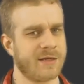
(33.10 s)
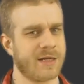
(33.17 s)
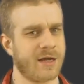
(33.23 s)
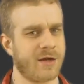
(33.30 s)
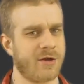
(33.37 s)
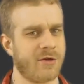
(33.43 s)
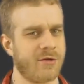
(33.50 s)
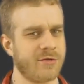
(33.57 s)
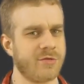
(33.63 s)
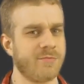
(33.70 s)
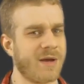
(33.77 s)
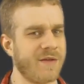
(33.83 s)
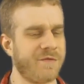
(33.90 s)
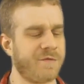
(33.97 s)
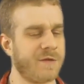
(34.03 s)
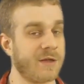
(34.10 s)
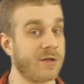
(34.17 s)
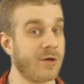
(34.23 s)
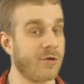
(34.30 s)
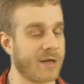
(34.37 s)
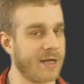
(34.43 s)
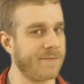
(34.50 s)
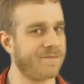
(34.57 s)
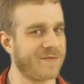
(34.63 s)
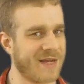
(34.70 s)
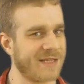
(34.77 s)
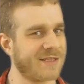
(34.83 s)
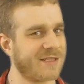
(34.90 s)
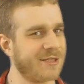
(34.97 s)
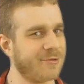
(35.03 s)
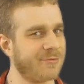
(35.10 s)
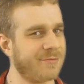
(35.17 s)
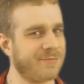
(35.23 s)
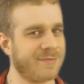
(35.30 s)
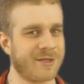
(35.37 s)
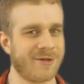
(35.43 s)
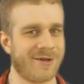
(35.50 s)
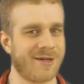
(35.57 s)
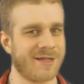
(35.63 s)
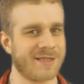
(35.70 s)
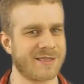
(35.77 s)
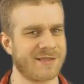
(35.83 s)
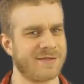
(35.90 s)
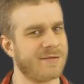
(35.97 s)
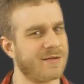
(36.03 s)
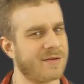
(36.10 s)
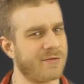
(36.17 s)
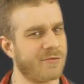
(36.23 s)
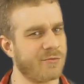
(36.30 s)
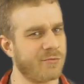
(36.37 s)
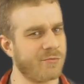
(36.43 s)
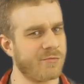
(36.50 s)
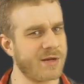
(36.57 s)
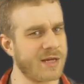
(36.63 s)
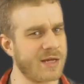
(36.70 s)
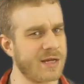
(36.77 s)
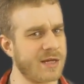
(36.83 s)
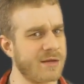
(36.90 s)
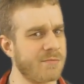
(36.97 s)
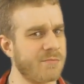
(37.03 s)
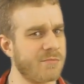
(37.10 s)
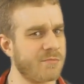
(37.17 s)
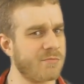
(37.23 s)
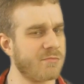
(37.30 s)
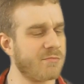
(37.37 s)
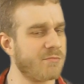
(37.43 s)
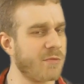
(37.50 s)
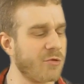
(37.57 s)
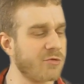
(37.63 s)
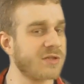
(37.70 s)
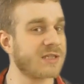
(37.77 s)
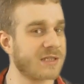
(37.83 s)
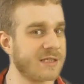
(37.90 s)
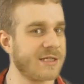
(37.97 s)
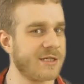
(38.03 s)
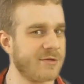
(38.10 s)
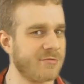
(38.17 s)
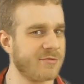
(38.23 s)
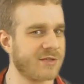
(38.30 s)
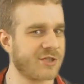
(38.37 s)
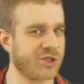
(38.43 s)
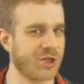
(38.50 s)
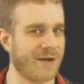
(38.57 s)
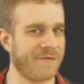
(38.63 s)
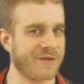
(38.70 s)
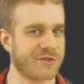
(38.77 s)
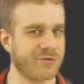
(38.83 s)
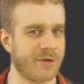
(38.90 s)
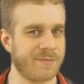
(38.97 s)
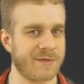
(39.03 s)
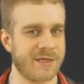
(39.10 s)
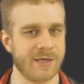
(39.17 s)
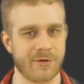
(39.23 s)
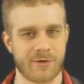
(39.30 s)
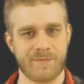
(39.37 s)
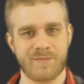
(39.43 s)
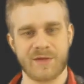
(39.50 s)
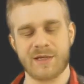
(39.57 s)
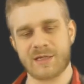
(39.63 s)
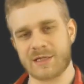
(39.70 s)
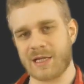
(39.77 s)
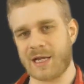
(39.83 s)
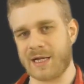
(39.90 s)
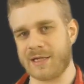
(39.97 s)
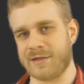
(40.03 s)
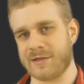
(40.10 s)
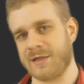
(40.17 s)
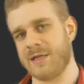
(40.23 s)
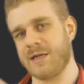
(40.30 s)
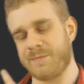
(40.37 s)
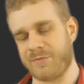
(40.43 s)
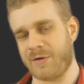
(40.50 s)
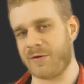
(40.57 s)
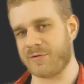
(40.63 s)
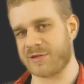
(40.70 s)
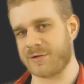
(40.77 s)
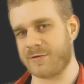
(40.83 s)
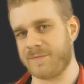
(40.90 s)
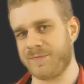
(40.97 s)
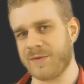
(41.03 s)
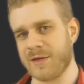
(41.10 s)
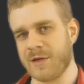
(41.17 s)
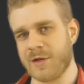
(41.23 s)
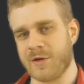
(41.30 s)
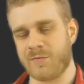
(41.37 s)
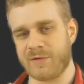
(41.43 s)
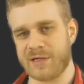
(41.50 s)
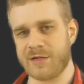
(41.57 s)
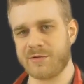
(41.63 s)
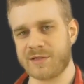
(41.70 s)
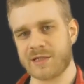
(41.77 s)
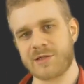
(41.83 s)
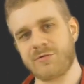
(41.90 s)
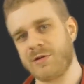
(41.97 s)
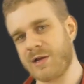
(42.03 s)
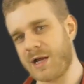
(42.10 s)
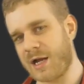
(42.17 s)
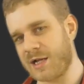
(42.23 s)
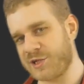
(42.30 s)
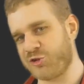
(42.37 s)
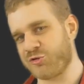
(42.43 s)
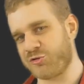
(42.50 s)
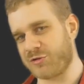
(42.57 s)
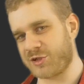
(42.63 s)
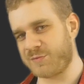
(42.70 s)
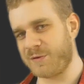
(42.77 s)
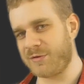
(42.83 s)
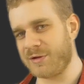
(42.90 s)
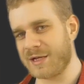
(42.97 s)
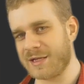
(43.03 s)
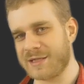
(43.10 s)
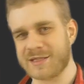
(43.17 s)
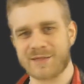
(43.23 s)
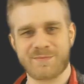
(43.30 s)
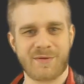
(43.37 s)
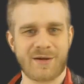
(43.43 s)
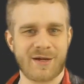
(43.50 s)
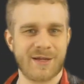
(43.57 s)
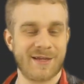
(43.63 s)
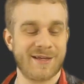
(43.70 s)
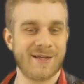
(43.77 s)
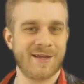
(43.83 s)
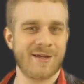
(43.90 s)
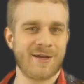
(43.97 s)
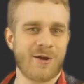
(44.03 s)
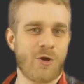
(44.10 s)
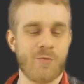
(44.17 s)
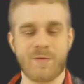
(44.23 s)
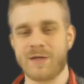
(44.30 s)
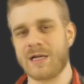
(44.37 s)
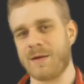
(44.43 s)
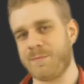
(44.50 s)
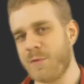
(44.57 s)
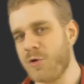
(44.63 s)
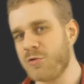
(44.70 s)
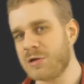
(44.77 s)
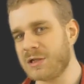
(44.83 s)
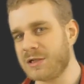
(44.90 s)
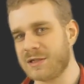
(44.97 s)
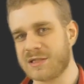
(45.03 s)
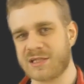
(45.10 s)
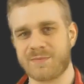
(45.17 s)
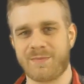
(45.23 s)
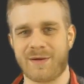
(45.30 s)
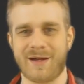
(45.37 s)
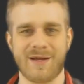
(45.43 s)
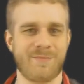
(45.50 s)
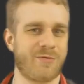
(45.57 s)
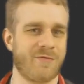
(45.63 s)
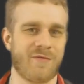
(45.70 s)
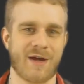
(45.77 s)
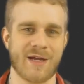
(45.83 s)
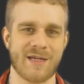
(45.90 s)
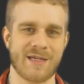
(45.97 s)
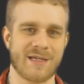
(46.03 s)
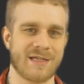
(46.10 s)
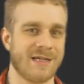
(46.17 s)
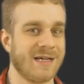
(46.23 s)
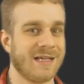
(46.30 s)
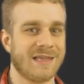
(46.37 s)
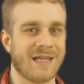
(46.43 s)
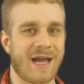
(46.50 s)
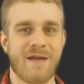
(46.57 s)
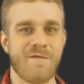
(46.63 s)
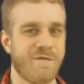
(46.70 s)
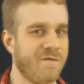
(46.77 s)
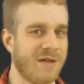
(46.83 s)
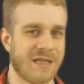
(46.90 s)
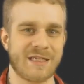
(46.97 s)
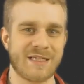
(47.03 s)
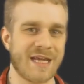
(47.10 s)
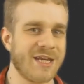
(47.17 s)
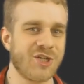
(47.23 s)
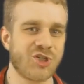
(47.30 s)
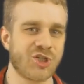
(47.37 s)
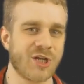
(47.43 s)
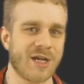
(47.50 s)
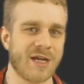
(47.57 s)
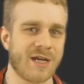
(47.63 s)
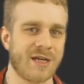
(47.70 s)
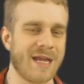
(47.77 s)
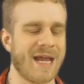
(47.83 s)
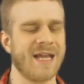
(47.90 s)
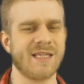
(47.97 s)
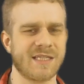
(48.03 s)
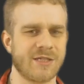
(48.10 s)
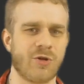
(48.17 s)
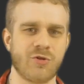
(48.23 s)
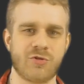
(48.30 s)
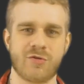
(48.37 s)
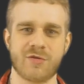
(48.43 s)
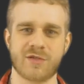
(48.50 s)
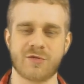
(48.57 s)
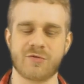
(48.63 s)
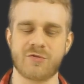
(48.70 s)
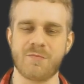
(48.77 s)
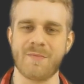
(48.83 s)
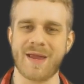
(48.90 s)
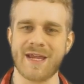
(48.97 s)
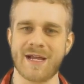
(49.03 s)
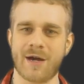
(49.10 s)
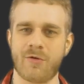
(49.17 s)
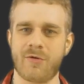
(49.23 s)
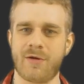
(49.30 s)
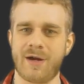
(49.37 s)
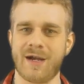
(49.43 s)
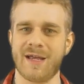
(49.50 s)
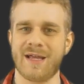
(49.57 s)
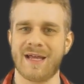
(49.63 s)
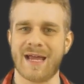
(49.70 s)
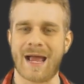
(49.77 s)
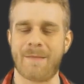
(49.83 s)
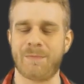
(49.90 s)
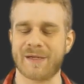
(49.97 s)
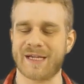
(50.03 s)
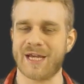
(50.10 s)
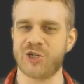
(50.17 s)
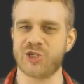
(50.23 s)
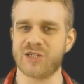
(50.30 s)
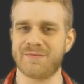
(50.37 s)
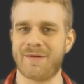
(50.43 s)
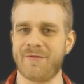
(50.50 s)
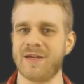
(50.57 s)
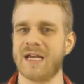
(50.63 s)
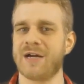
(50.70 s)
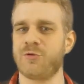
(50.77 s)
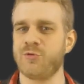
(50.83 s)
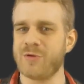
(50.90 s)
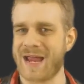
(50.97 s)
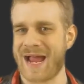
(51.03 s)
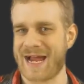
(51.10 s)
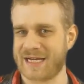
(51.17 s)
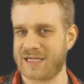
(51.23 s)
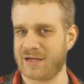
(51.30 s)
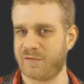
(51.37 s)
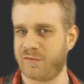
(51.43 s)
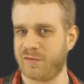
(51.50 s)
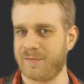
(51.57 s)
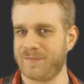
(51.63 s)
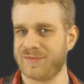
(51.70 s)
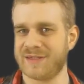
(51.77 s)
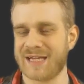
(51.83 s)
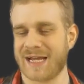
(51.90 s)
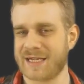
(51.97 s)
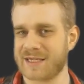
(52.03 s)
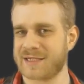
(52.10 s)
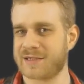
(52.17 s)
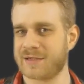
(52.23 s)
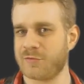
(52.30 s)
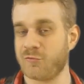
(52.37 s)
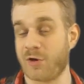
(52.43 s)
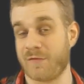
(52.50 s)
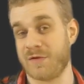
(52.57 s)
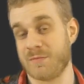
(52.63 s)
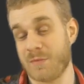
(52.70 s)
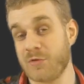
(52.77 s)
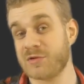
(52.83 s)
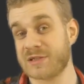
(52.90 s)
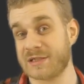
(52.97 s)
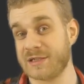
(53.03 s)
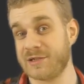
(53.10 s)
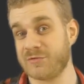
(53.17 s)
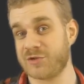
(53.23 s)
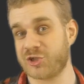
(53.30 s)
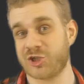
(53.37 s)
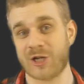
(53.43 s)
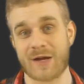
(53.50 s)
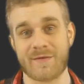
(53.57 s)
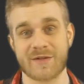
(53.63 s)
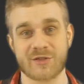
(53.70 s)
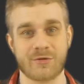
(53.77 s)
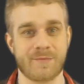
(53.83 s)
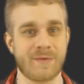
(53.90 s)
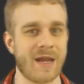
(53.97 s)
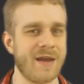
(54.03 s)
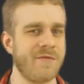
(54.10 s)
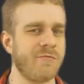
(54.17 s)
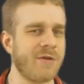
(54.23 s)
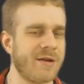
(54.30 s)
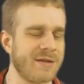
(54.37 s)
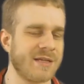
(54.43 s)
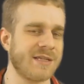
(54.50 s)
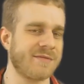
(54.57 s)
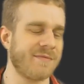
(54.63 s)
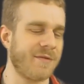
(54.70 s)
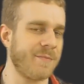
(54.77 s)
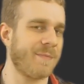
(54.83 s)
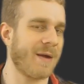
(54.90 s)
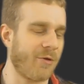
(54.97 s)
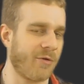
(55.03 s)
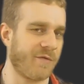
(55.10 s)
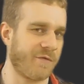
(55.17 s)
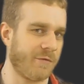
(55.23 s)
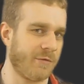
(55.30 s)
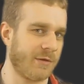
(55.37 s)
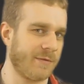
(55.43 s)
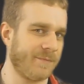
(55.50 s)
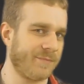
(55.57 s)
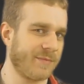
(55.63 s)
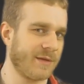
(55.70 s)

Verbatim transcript: Now you might think, okay, that's new because we mostly use JavaScript here in the client, in a browser. We use it to enhance user experience by opening up modals, by providing live validation, and so on. To, so to make our applications very reactive. That is where we mostly use JavaScript and where it is very powerful.